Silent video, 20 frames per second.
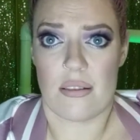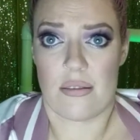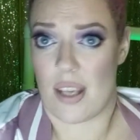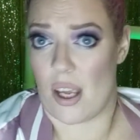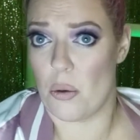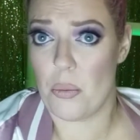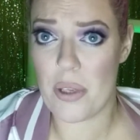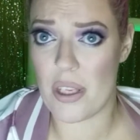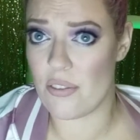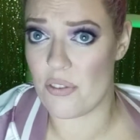
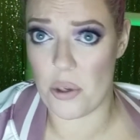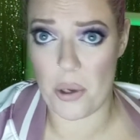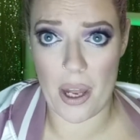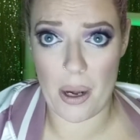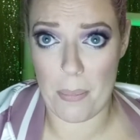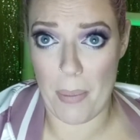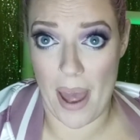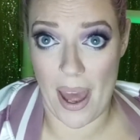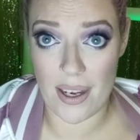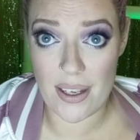tell me if you
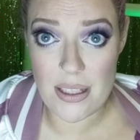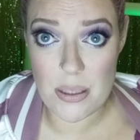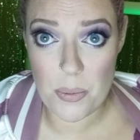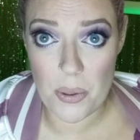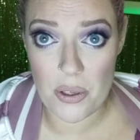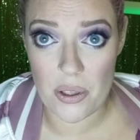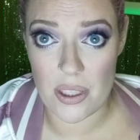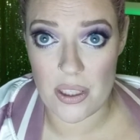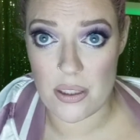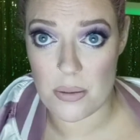had a bad
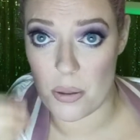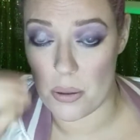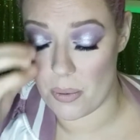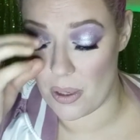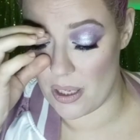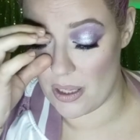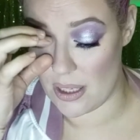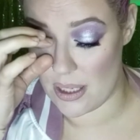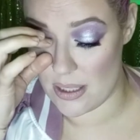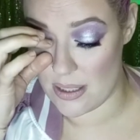experience with
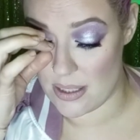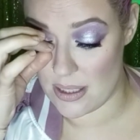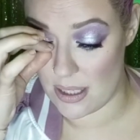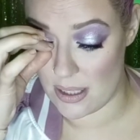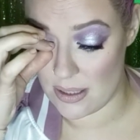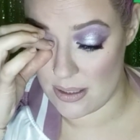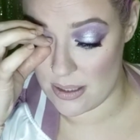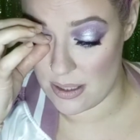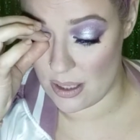one of these things